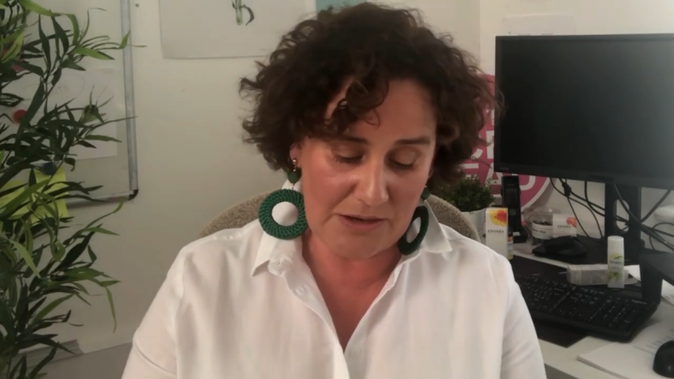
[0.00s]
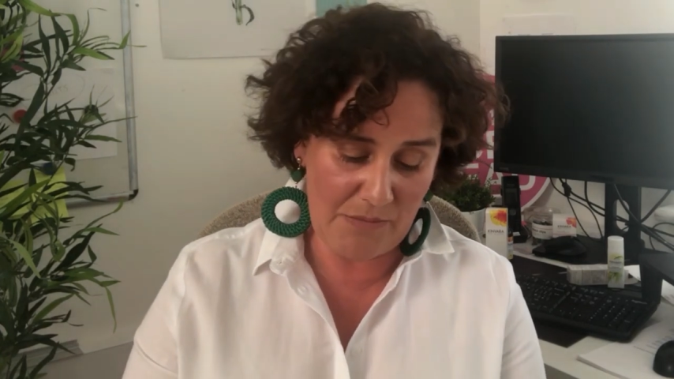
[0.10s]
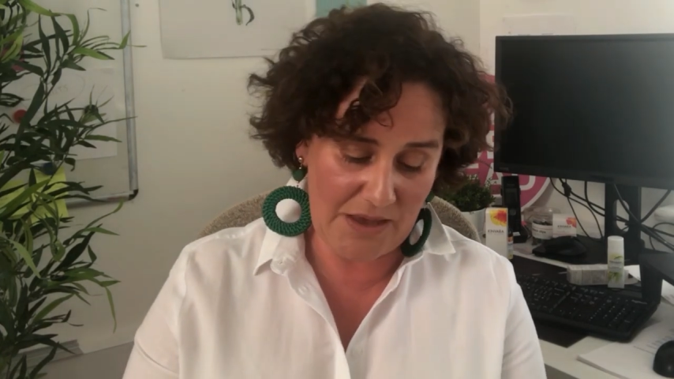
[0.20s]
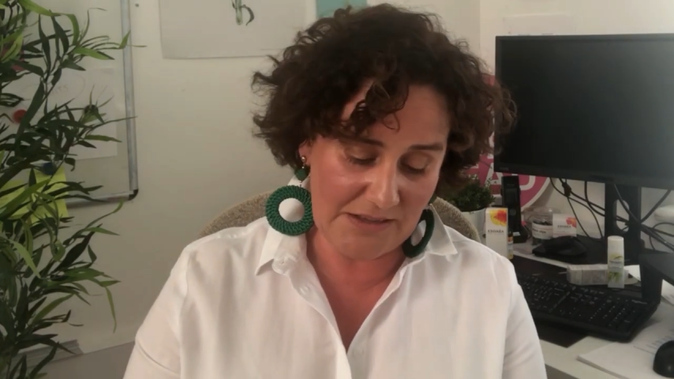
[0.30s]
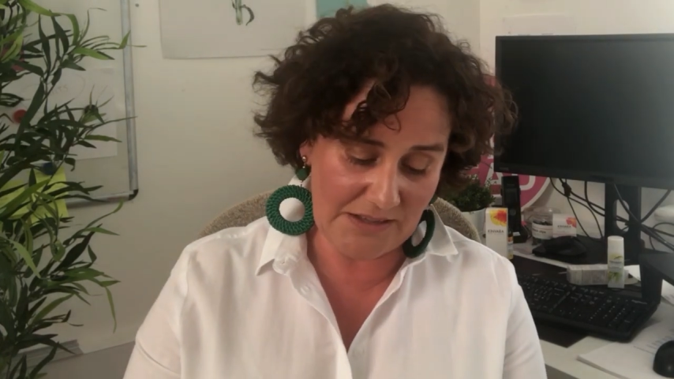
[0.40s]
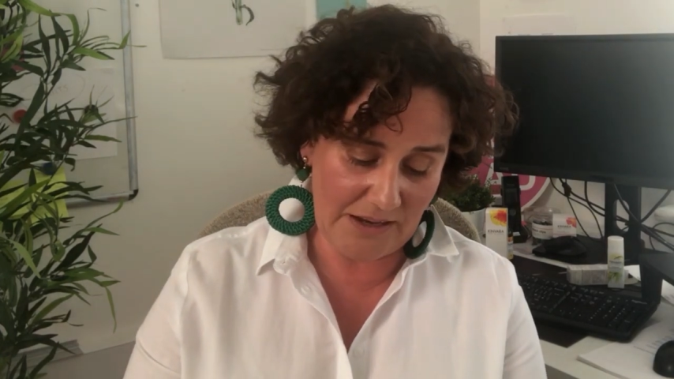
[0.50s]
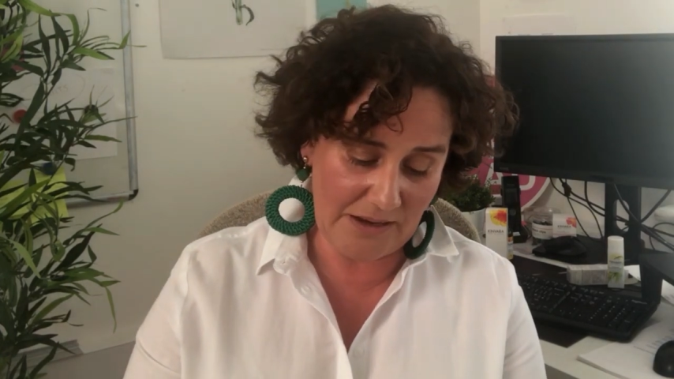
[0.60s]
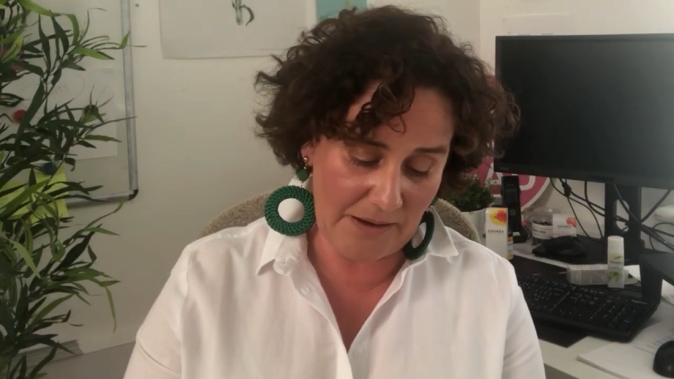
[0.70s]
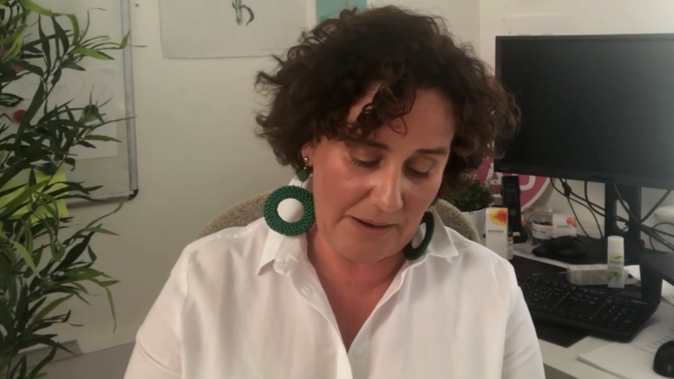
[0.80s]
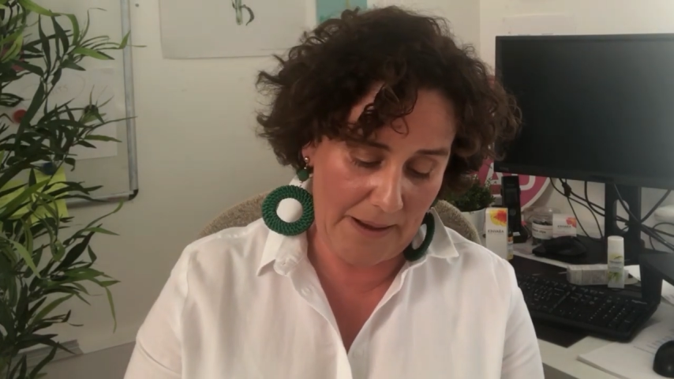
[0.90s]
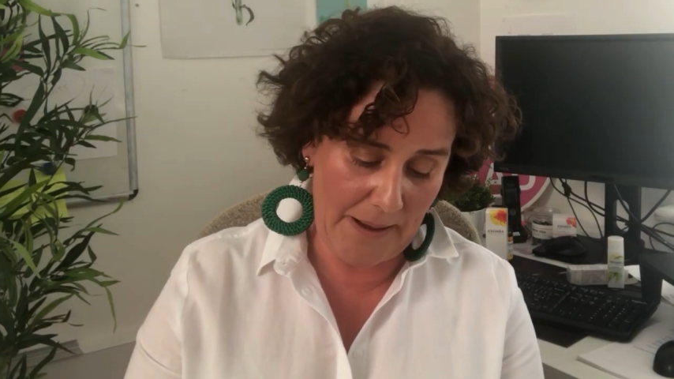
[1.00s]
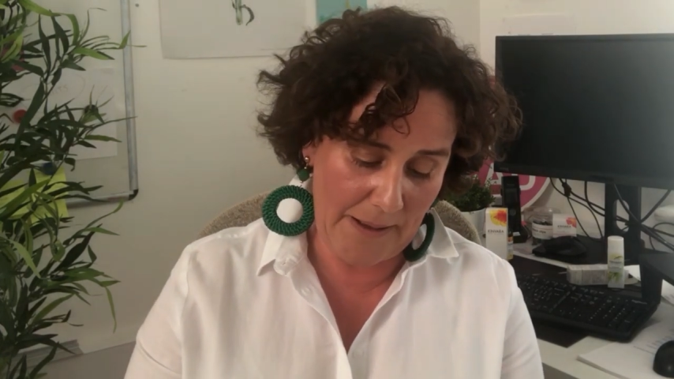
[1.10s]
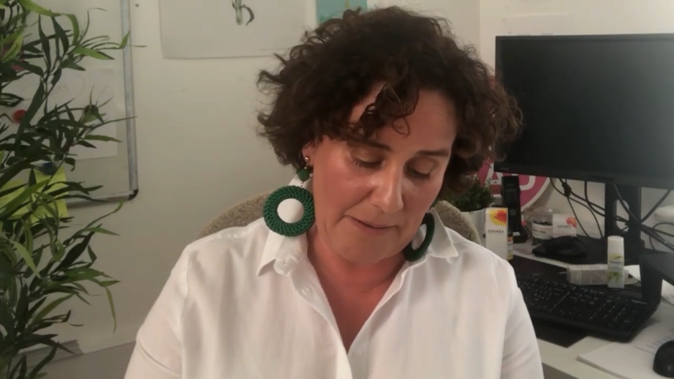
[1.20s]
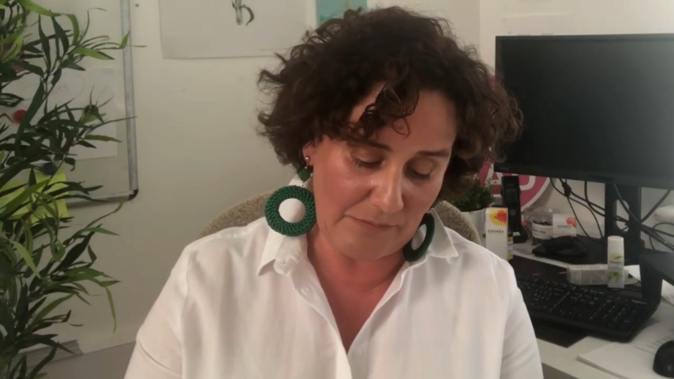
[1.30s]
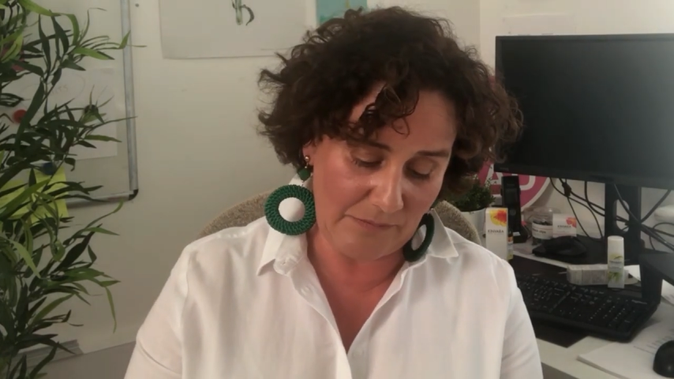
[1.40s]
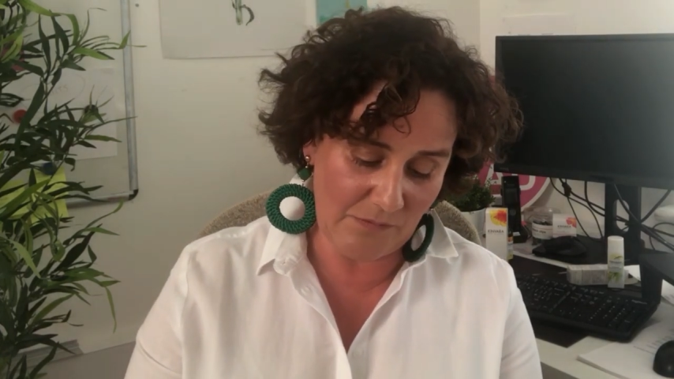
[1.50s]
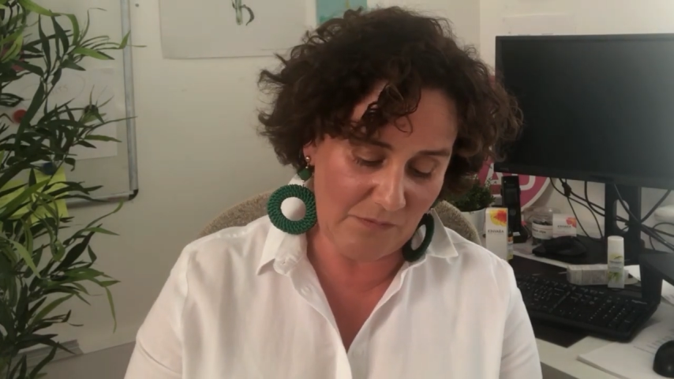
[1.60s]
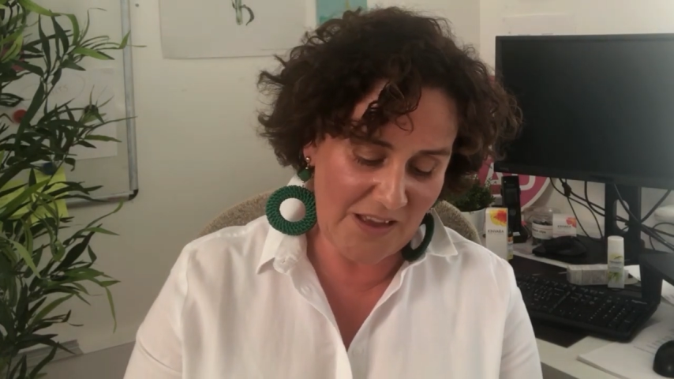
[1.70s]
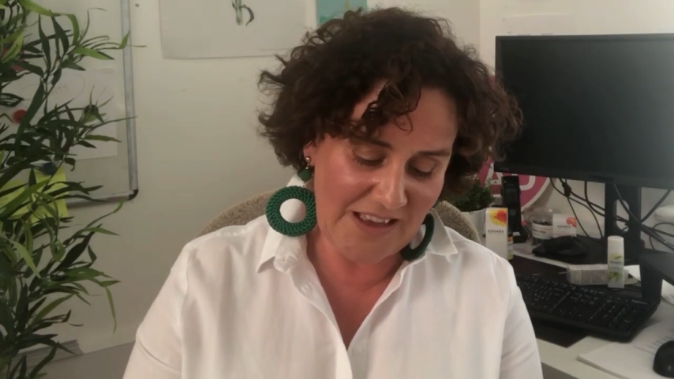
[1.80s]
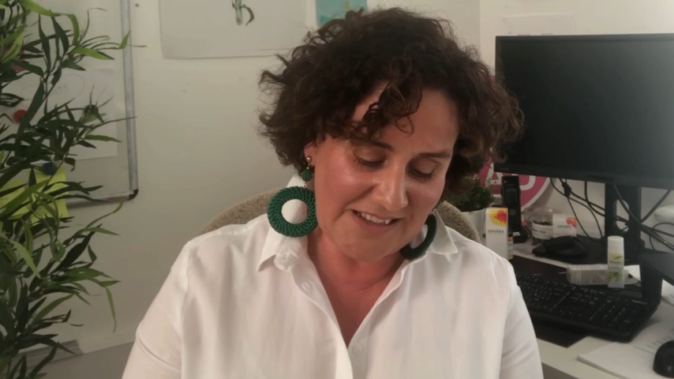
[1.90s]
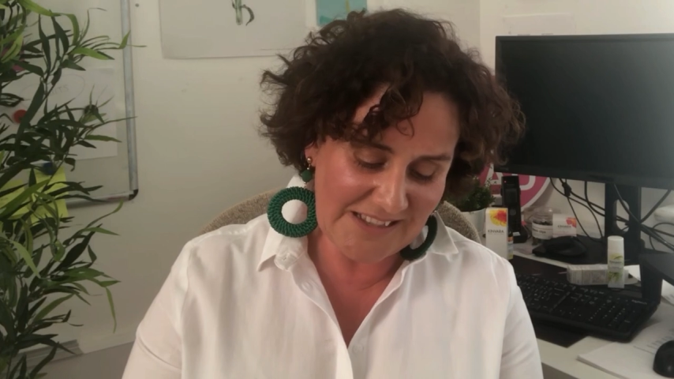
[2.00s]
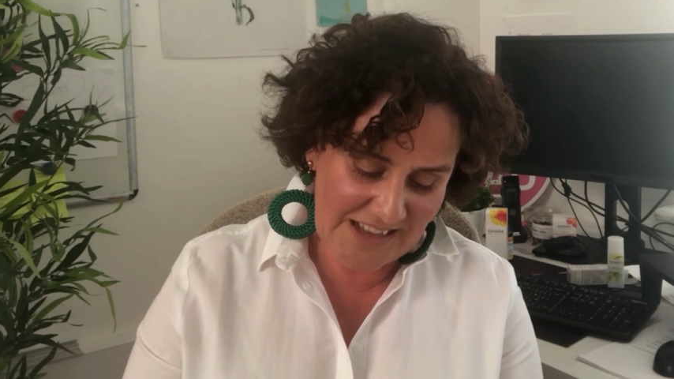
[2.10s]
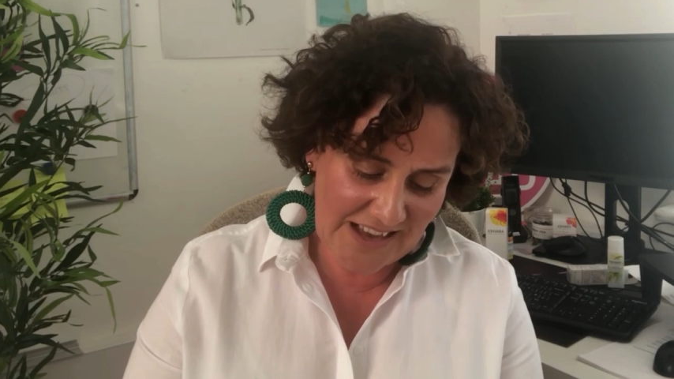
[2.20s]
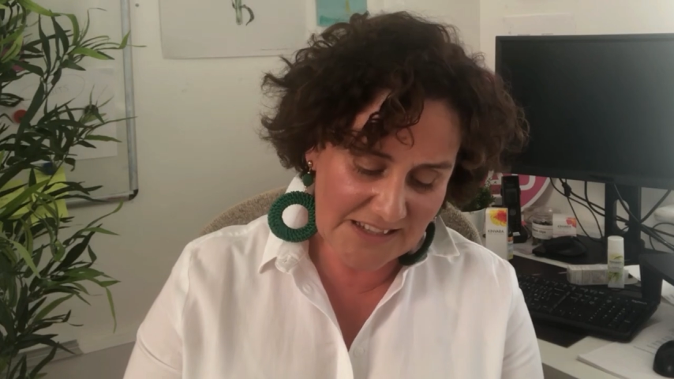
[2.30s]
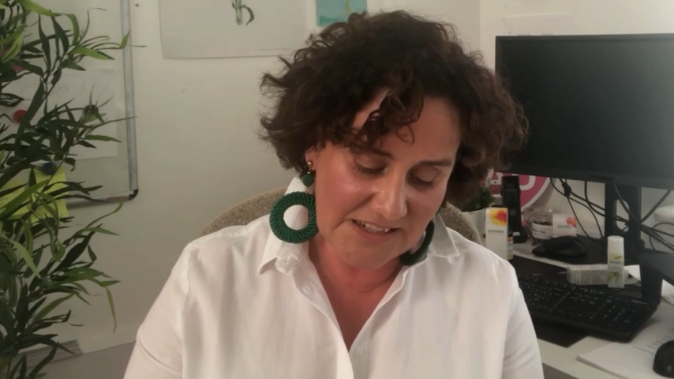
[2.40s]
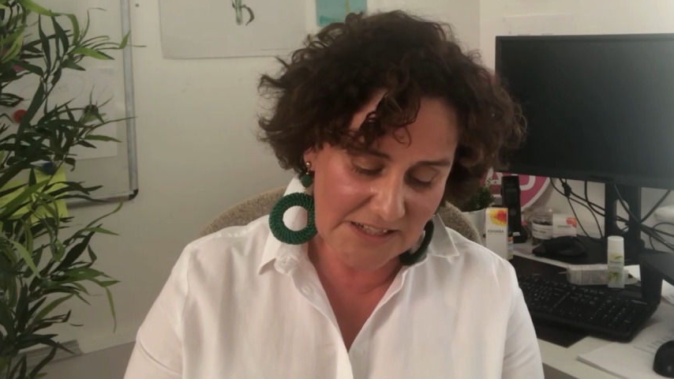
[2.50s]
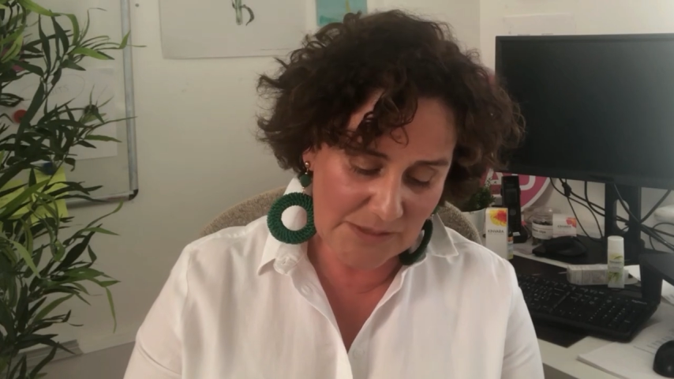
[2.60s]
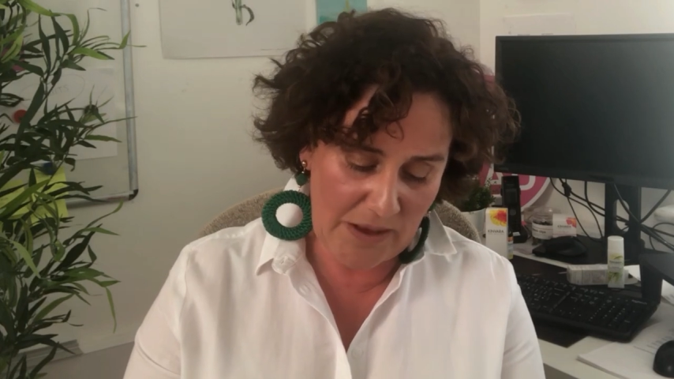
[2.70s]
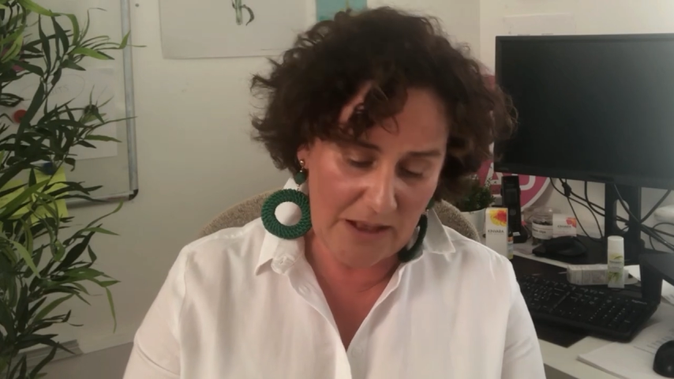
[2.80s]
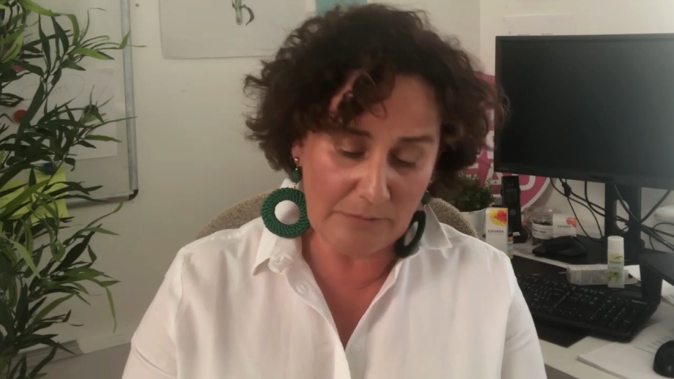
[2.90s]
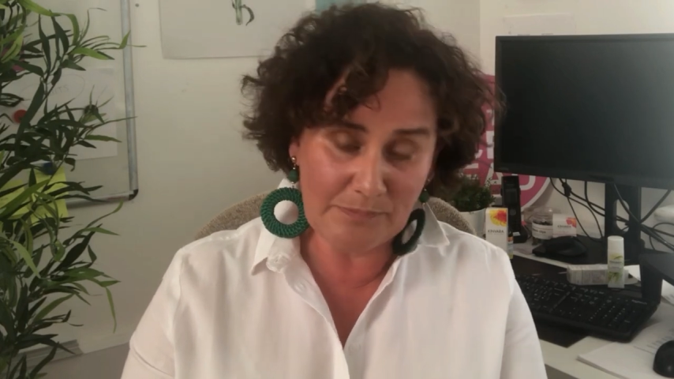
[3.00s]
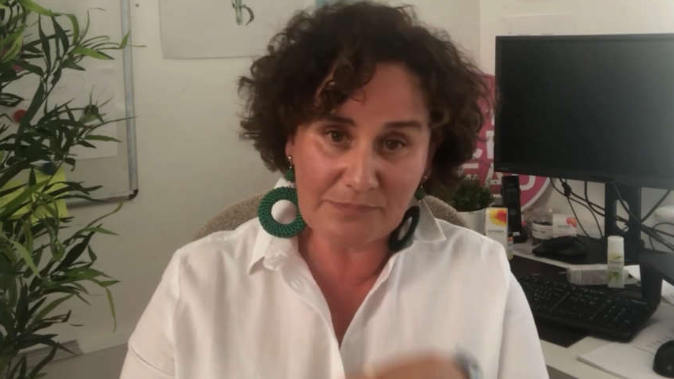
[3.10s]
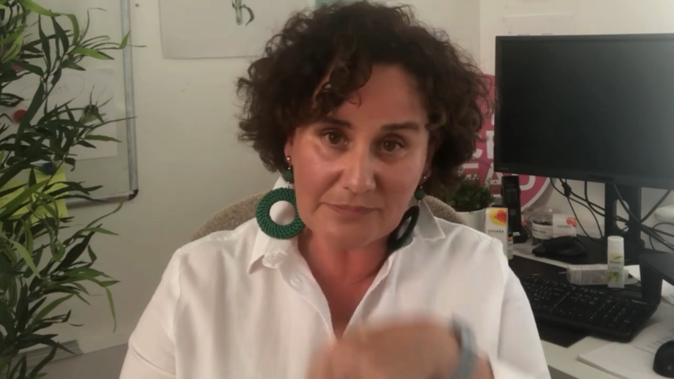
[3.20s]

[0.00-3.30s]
amazing zesty smell.